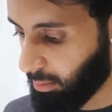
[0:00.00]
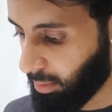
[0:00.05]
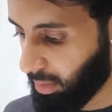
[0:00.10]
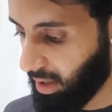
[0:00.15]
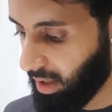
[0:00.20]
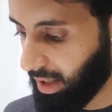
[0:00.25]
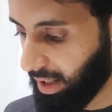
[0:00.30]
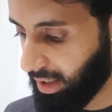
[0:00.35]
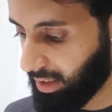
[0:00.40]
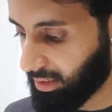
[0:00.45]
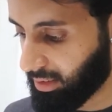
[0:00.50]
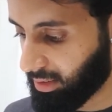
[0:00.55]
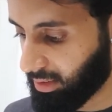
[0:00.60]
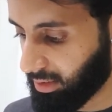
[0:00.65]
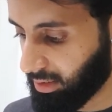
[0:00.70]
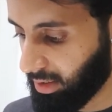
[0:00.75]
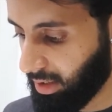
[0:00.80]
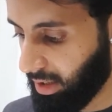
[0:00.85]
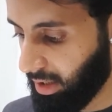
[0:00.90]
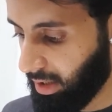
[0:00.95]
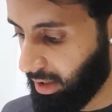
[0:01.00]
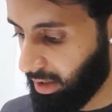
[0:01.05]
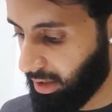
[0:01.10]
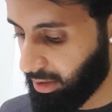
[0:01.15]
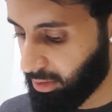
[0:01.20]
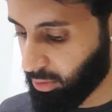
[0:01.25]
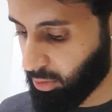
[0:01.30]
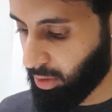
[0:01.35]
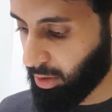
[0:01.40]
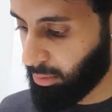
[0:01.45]
BX
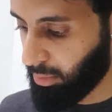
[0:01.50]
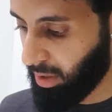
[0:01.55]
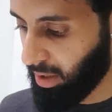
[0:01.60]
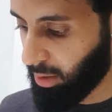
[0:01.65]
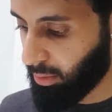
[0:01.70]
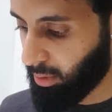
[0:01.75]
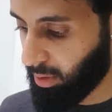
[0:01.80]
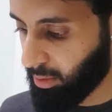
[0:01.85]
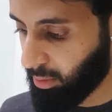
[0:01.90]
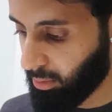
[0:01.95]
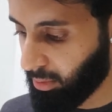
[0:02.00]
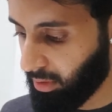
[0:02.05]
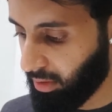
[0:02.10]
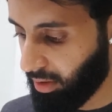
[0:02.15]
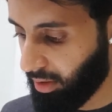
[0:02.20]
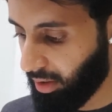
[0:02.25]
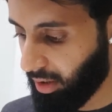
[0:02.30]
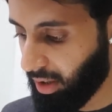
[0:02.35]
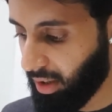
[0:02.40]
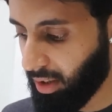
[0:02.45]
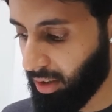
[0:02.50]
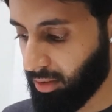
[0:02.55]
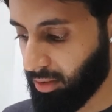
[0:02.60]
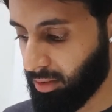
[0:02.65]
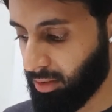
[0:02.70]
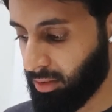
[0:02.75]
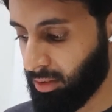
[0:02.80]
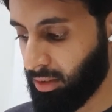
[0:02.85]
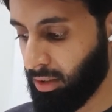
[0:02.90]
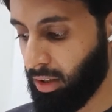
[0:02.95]
is going to be equal to 3
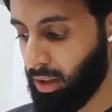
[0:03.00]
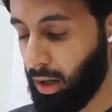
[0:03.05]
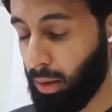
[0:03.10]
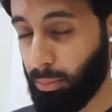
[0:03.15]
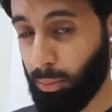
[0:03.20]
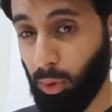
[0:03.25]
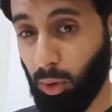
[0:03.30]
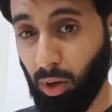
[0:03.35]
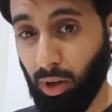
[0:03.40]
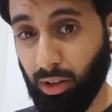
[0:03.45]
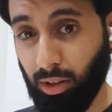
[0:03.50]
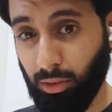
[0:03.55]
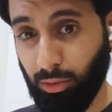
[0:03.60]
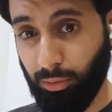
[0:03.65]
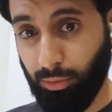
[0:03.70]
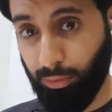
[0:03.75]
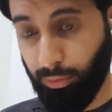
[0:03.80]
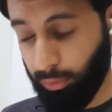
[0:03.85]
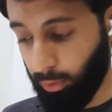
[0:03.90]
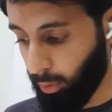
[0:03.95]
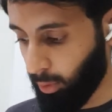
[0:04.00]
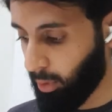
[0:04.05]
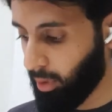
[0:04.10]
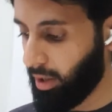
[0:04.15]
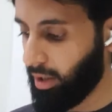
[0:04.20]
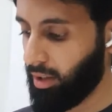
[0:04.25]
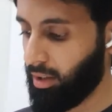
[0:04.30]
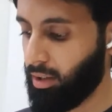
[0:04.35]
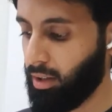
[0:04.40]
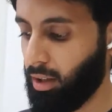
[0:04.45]
upon
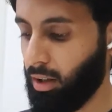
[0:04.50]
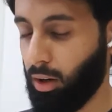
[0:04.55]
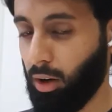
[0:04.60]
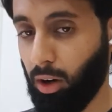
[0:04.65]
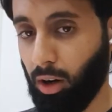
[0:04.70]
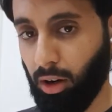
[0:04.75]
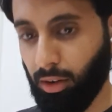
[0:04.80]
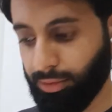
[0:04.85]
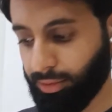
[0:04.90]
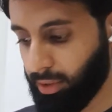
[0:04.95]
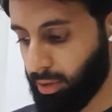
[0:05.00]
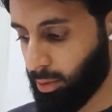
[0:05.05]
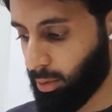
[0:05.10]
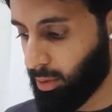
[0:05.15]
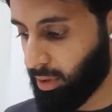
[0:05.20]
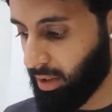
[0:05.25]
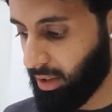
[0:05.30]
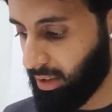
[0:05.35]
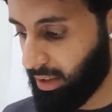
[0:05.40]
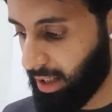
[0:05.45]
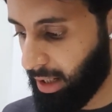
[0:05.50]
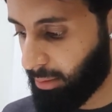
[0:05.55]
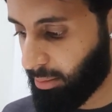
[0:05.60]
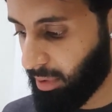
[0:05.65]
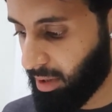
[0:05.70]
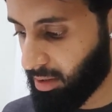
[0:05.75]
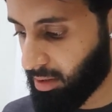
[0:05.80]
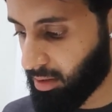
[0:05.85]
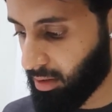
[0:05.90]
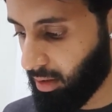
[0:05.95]
4 of the total, that means